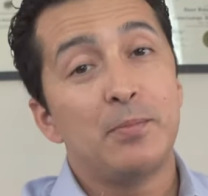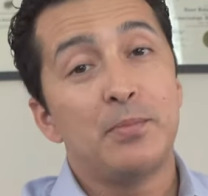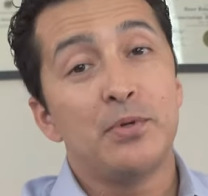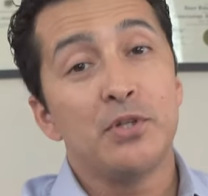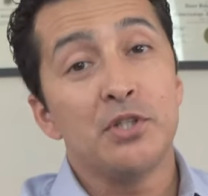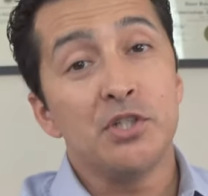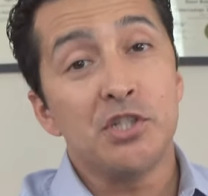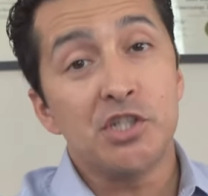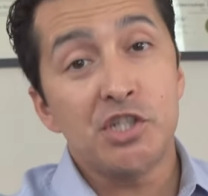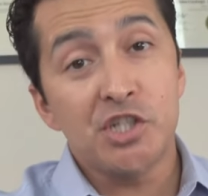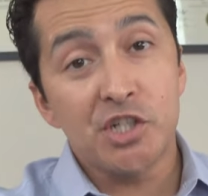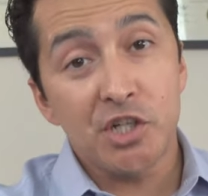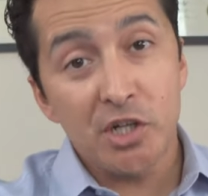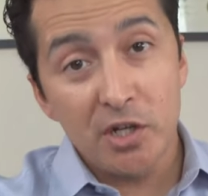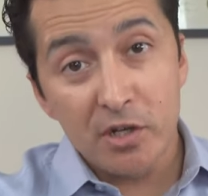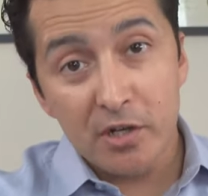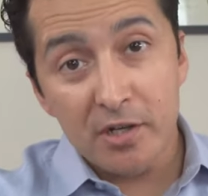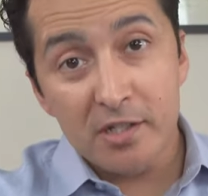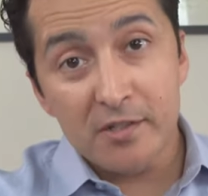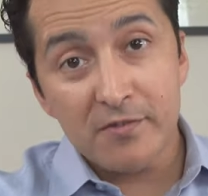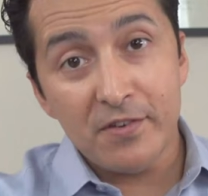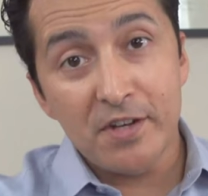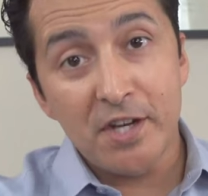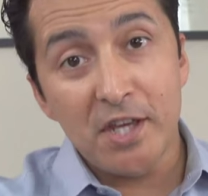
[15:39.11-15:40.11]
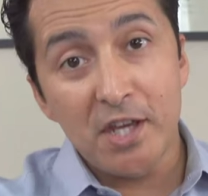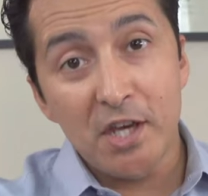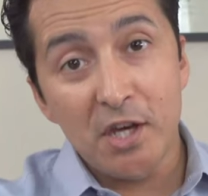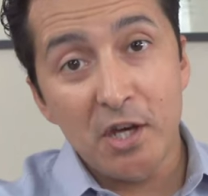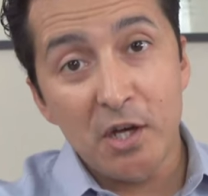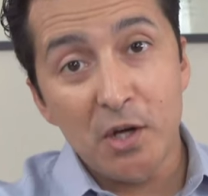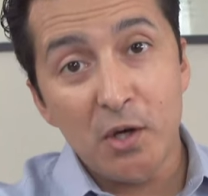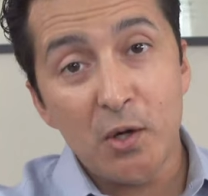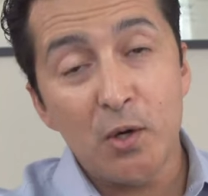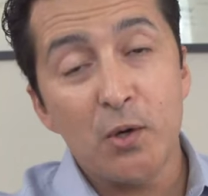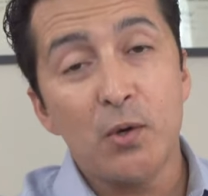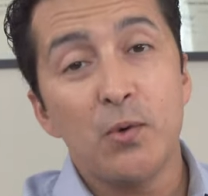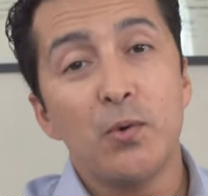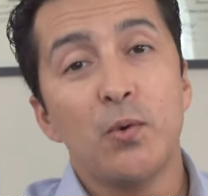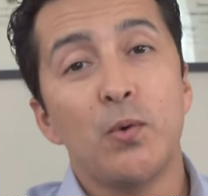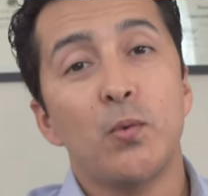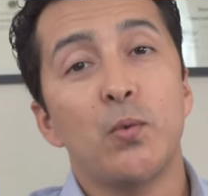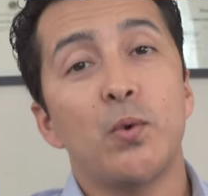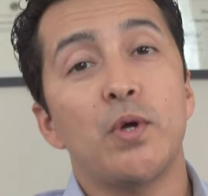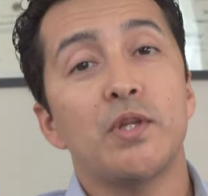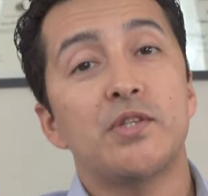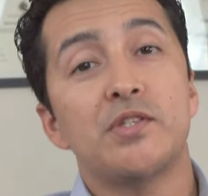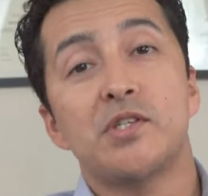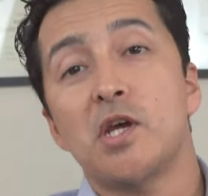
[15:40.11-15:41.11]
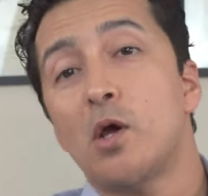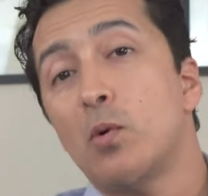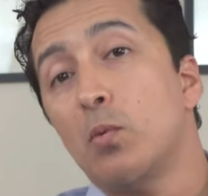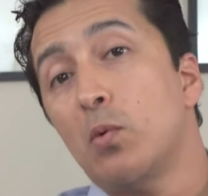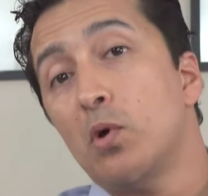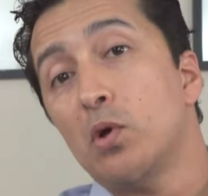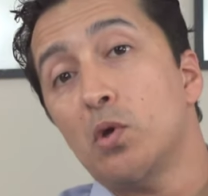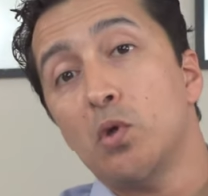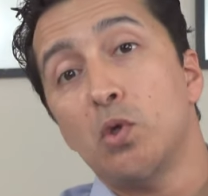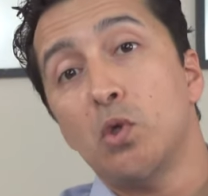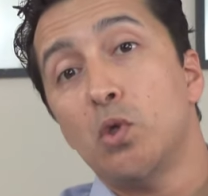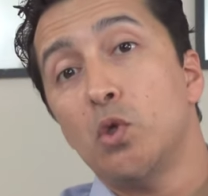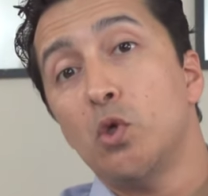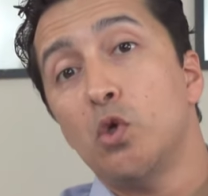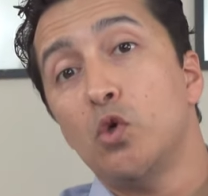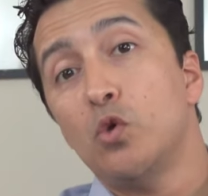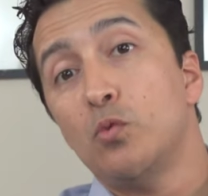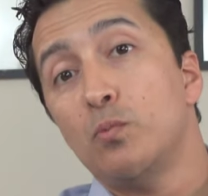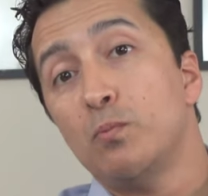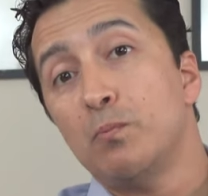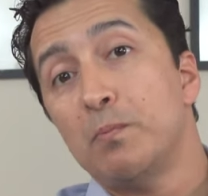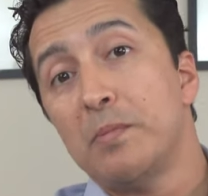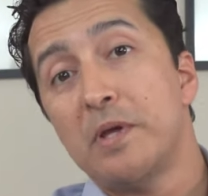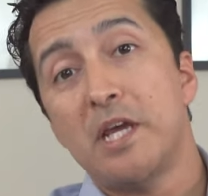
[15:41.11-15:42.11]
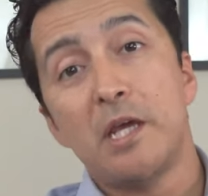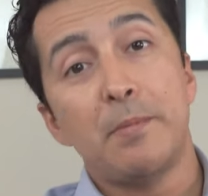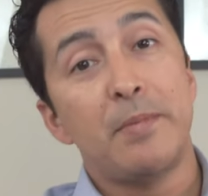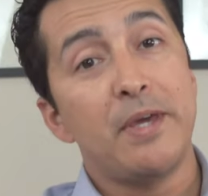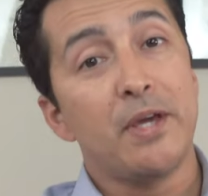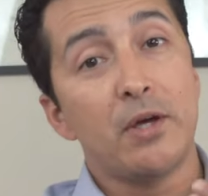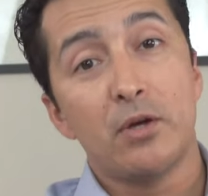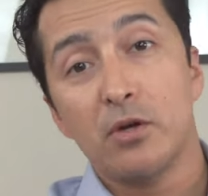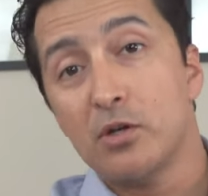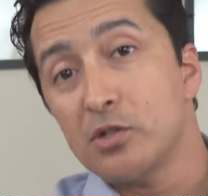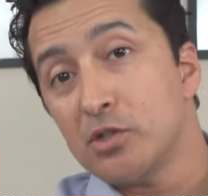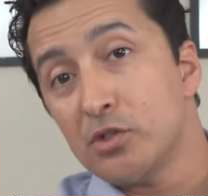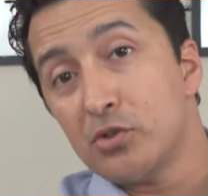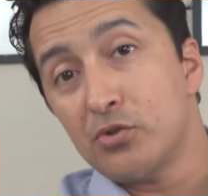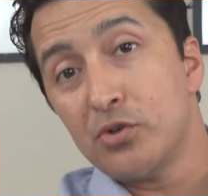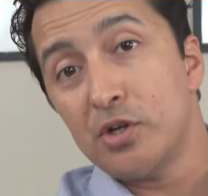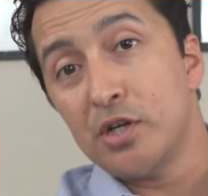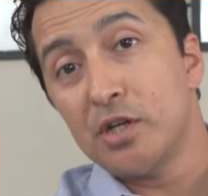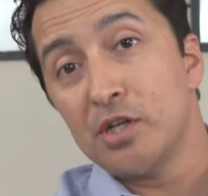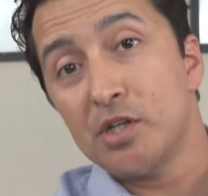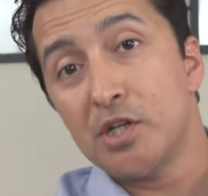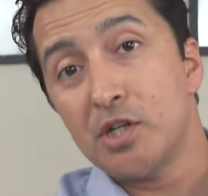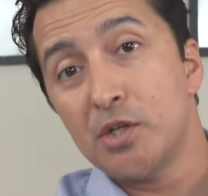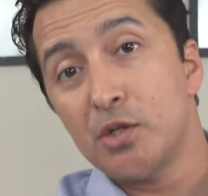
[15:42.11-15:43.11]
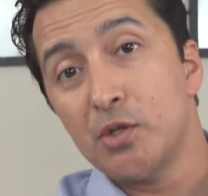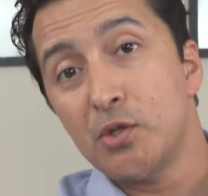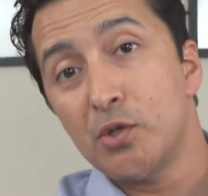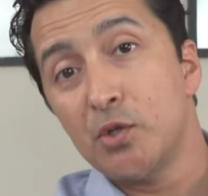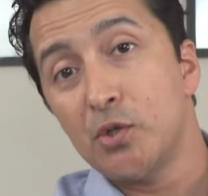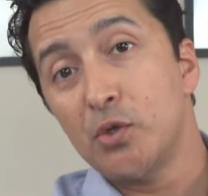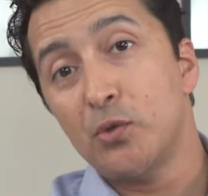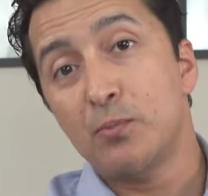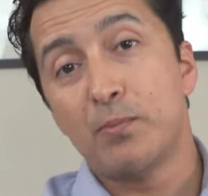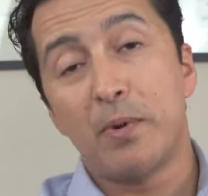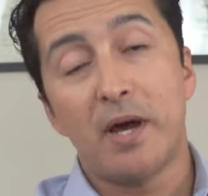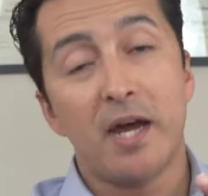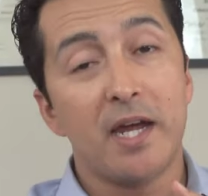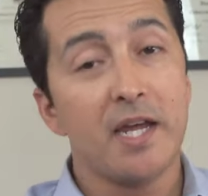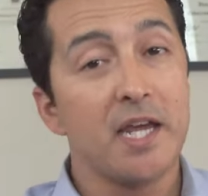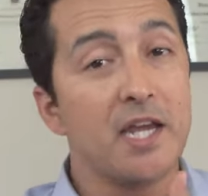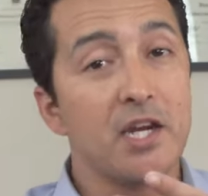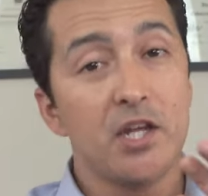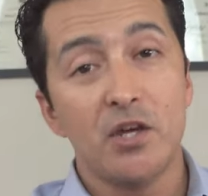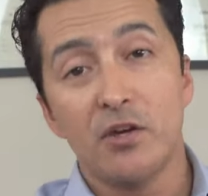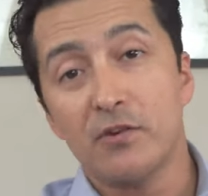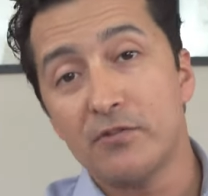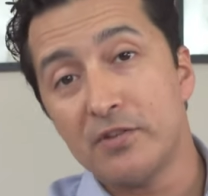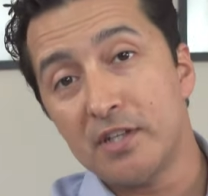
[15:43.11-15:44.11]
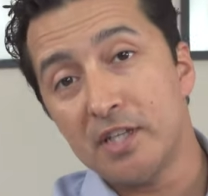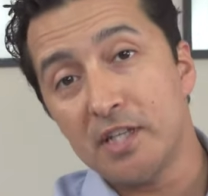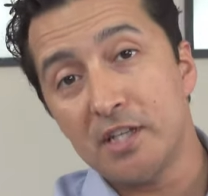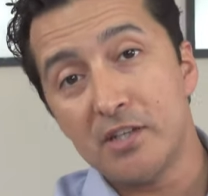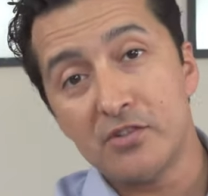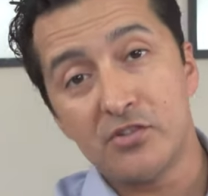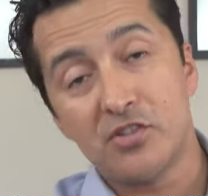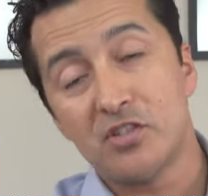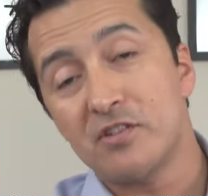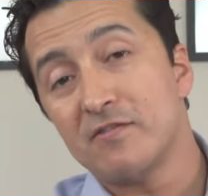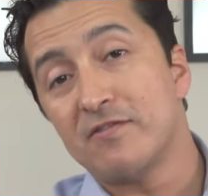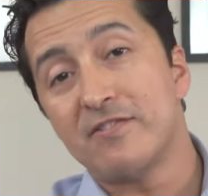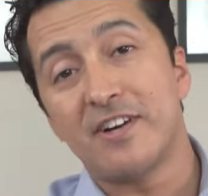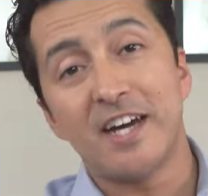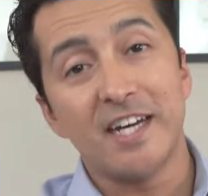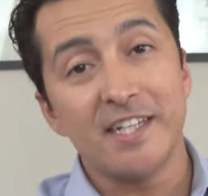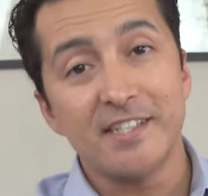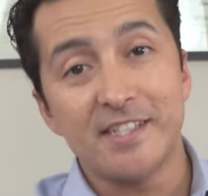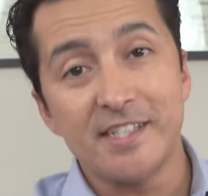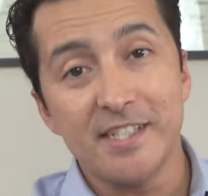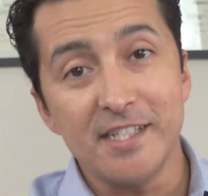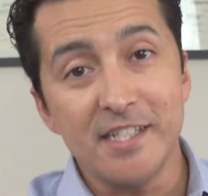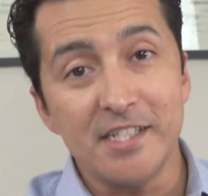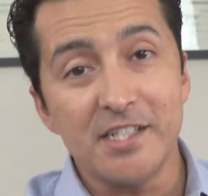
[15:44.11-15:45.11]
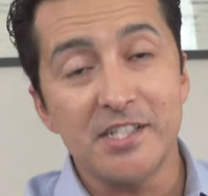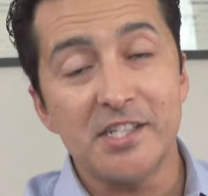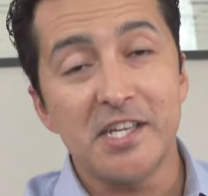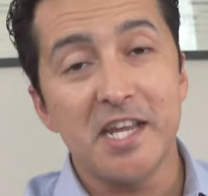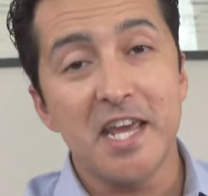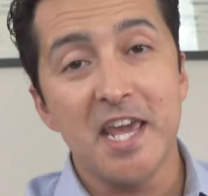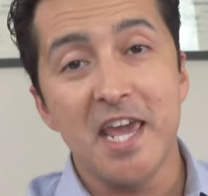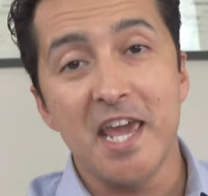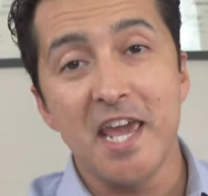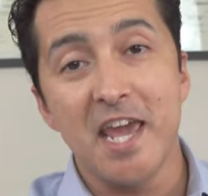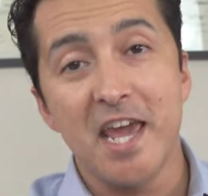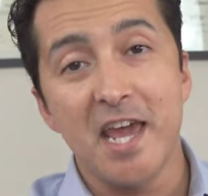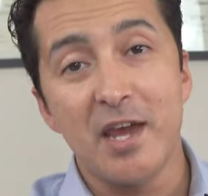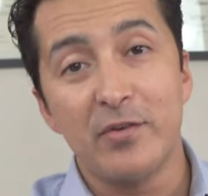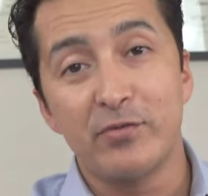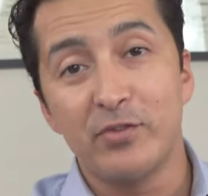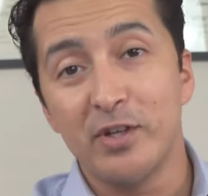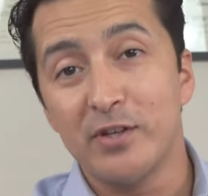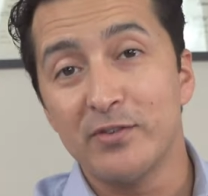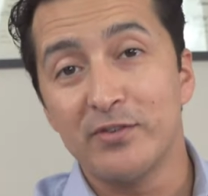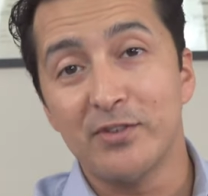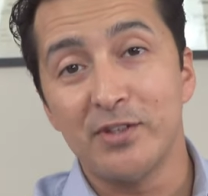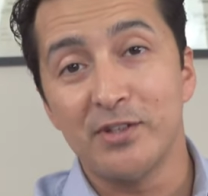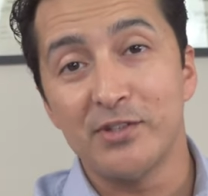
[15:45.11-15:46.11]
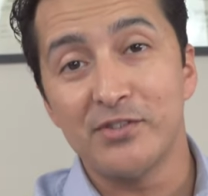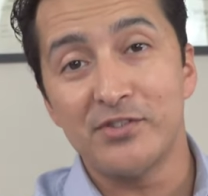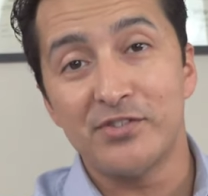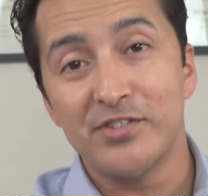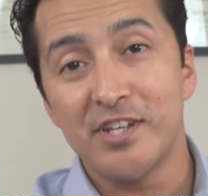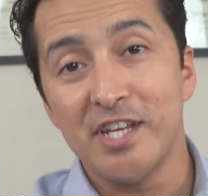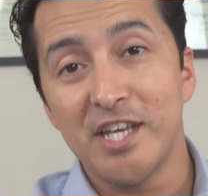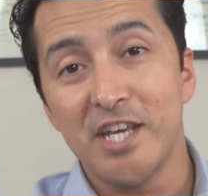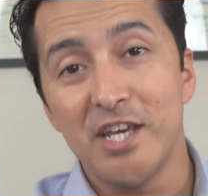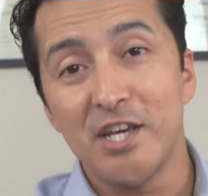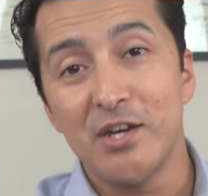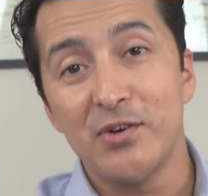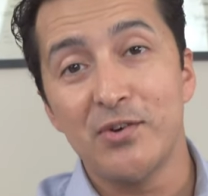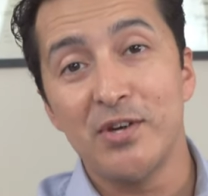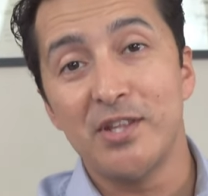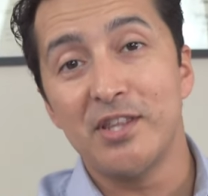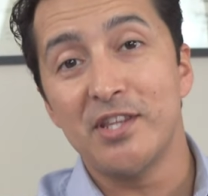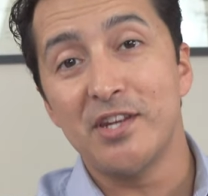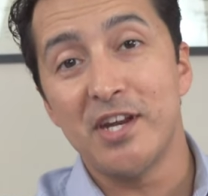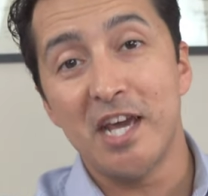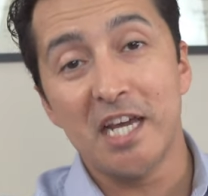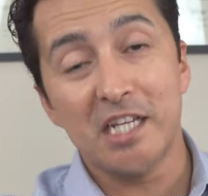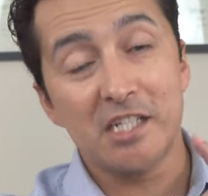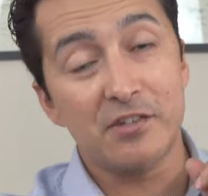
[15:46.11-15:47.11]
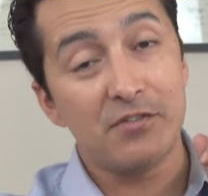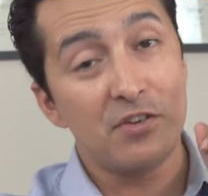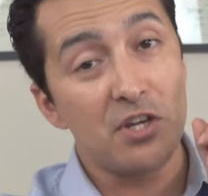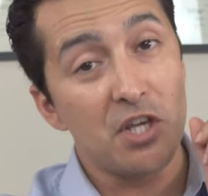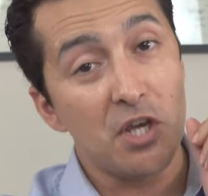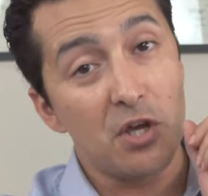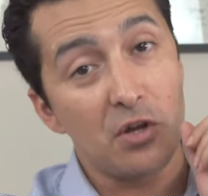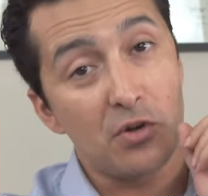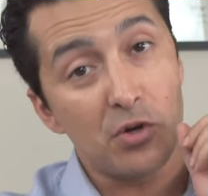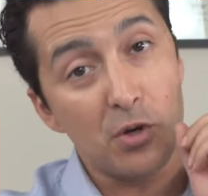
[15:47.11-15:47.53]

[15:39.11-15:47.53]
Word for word: Please share this video with someone who may be considering to buy any of these devices, and we will see you in the next video.